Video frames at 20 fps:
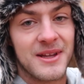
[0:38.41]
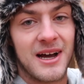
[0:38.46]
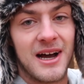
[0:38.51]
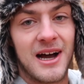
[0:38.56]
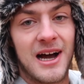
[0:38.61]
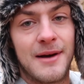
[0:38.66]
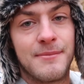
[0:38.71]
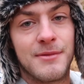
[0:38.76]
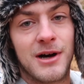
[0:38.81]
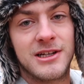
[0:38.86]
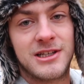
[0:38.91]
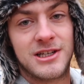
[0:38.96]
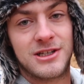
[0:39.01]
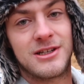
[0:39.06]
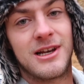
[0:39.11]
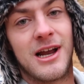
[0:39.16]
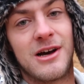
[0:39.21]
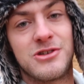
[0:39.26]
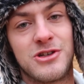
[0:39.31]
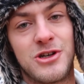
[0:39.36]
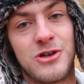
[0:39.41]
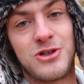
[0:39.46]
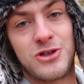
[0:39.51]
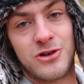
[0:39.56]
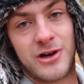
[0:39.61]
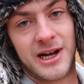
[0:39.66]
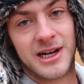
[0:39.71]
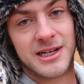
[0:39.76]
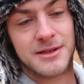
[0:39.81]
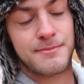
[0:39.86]
I did loads of new
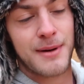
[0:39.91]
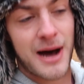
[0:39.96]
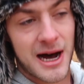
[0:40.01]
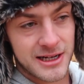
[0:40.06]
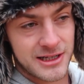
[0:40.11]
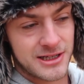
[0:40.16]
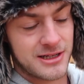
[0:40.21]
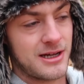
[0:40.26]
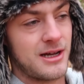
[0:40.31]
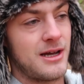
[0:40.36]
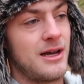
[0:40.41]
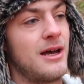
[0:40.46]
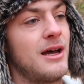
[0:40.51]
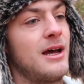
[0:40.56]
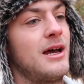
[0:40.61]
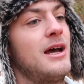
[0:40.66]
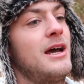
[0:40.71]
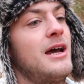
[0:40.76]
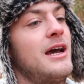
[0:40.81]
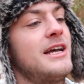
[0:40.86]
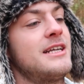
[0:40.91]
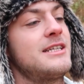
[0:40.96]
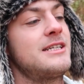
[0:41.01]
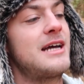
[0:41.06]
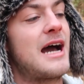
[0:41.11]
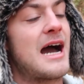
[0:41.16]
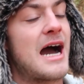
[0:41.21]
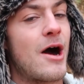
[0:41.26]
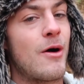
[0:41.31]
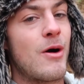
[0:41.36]
tricks, but it's
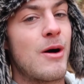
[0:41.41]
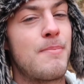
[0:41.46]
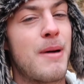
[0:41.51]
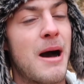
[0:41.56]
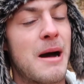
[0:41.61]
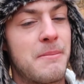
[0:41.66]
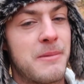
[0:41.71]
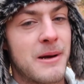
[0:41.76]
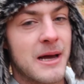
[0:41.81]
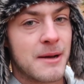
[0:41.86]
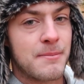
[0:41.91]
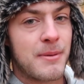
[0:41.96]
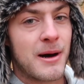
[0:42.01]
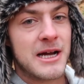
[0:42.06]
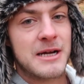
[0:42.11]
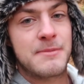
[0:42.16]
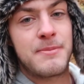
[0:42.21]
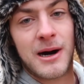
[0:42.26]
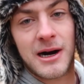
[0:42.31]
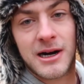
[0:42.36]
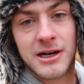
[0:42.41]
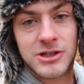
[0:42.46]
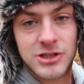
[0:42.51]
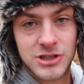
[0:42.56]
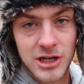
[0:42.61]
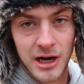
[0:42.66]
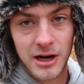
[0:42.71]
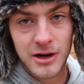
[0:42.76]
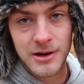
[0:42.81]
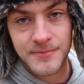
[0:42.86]
now a public bike park,
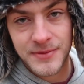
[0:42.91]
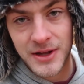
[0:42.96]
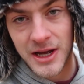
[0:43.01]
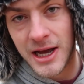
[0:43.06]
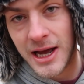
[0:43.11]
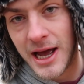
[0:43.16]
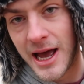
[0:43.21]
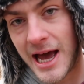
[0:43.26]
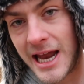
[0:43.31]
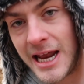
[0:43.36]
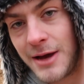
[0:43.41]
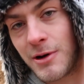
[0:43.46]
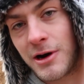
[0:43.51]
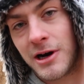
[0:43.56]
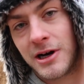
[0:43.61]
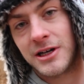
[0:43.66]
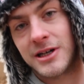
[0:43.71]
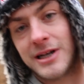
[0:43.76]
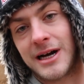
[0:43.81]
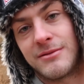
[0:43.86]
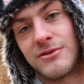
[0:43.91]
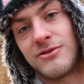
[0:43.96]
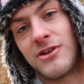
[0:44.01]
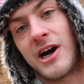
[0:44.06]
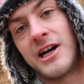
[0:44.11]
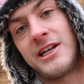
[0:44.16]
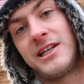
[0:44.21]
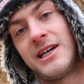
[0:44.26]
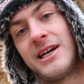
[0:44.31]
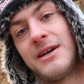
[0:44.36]
so anyone can come and
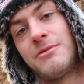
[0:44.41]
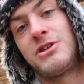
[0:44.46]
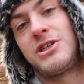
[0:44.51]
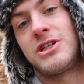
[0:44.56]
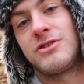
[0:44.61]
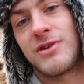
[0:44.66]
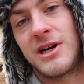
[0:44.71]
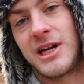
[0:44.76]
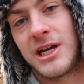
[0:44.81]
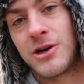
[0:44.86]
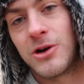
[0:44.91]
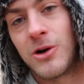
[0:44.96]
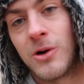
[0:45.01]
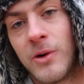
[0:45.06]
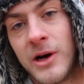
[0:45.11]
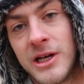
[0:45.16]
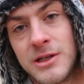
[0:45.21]
ride here, which is really cool.